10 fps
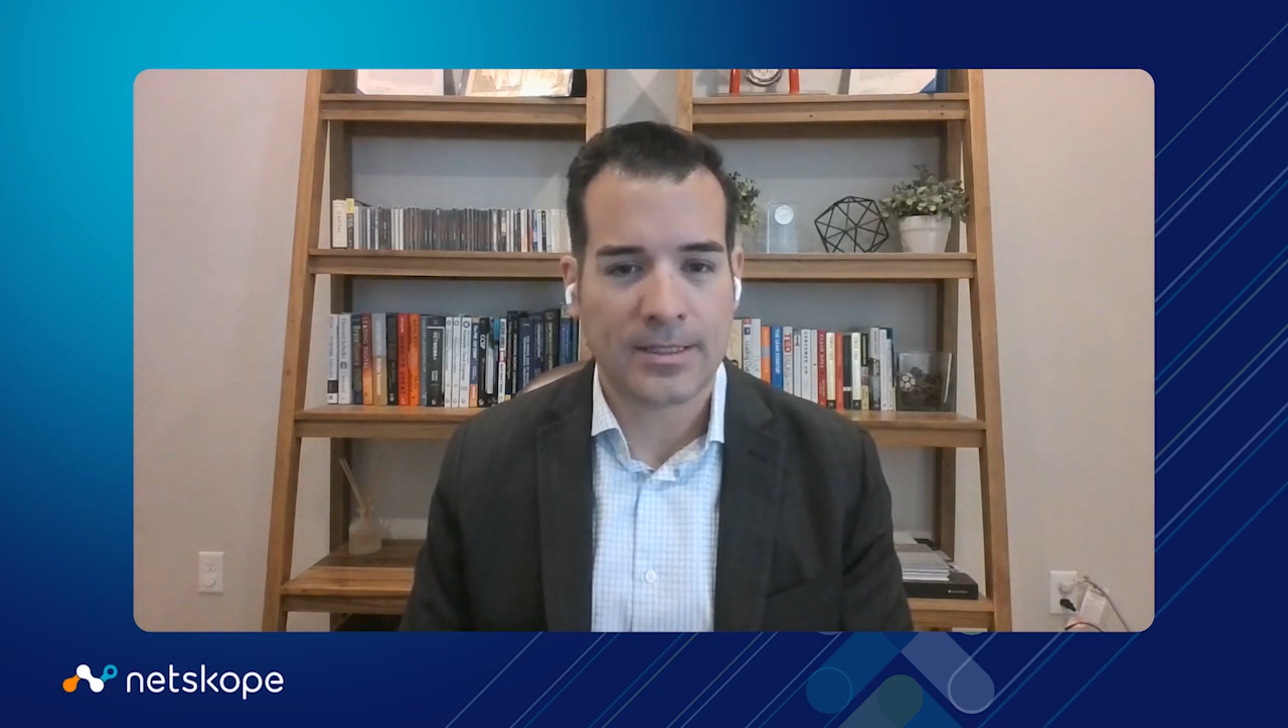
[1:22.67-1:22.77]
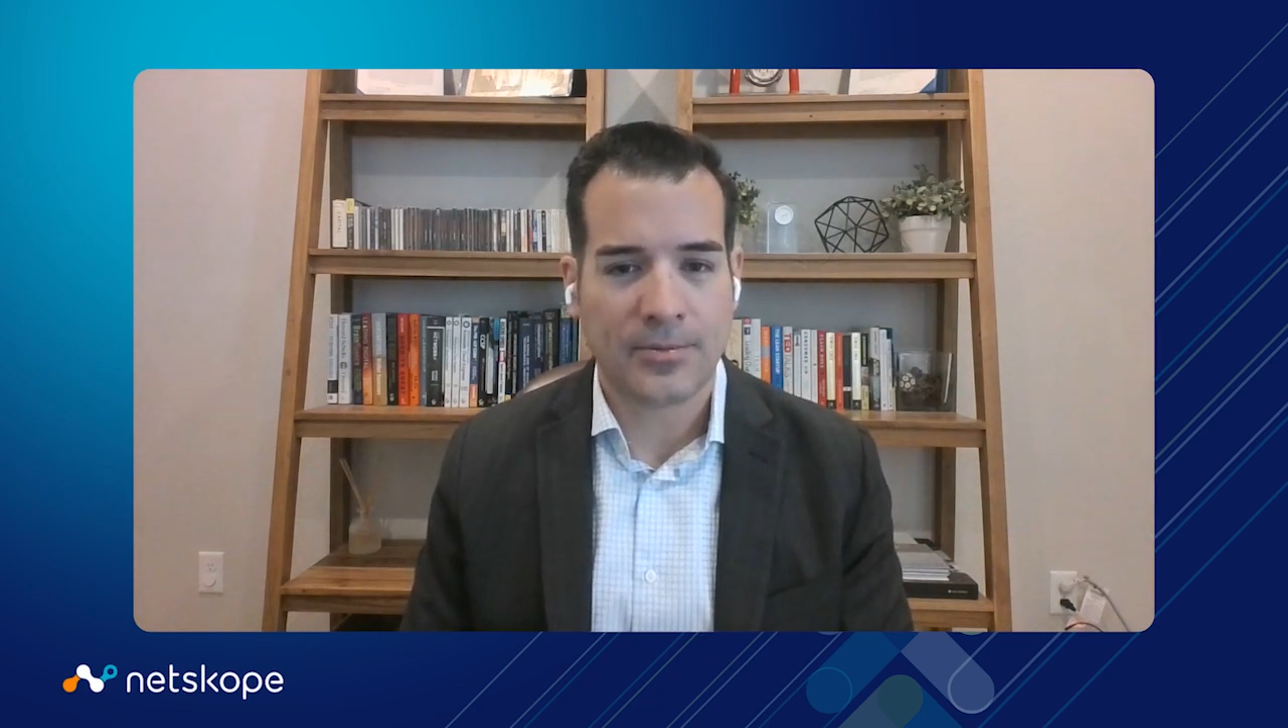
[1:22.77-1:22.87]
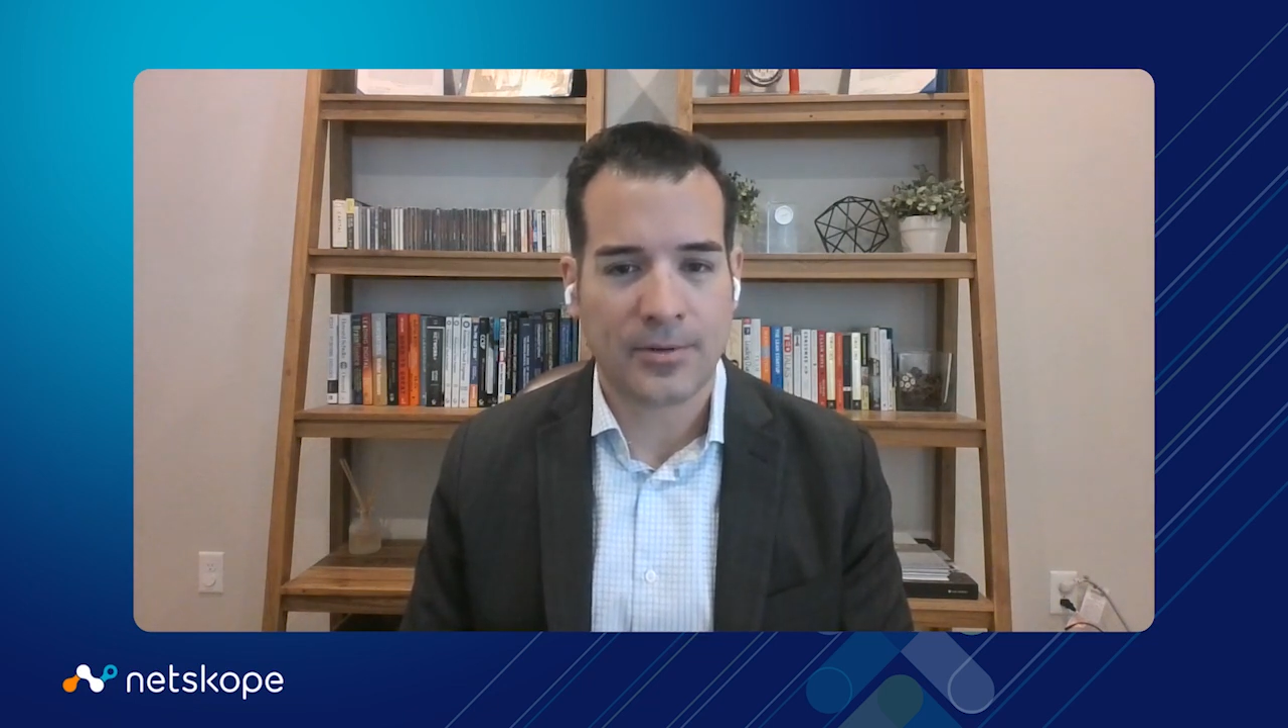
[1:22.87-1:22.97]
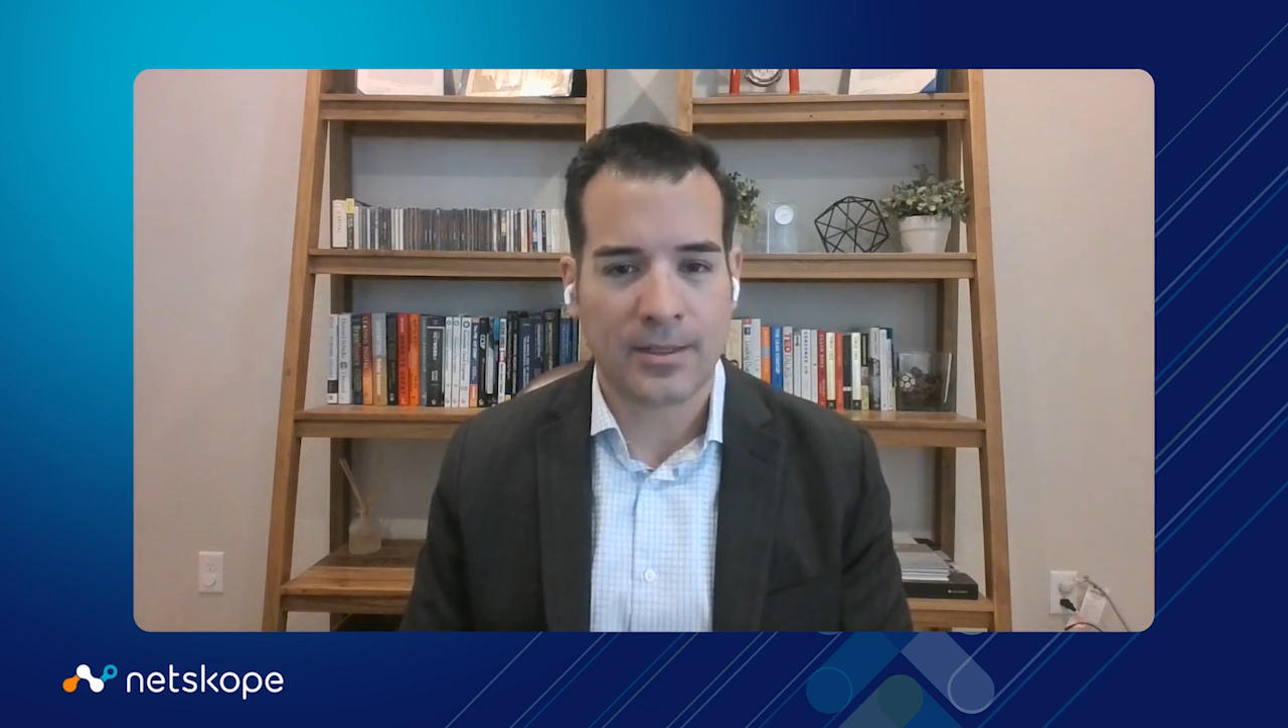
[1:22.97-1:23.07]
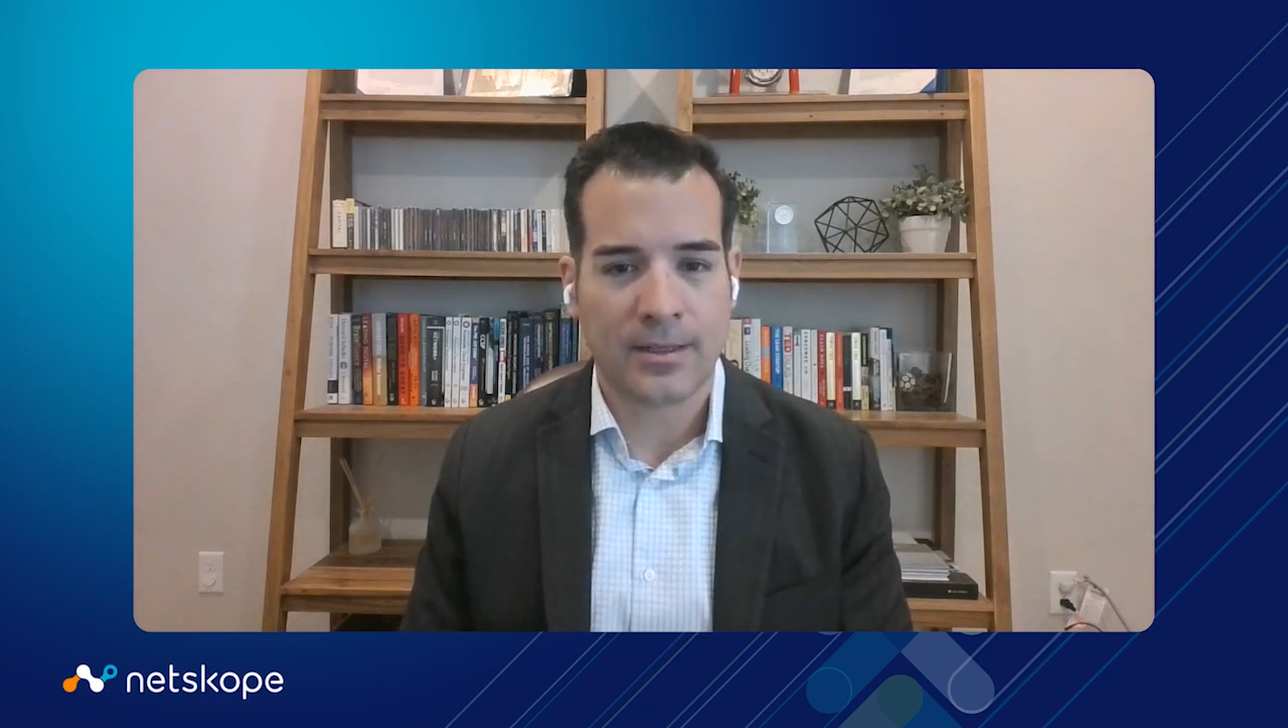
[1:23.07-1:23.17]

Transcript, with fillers: support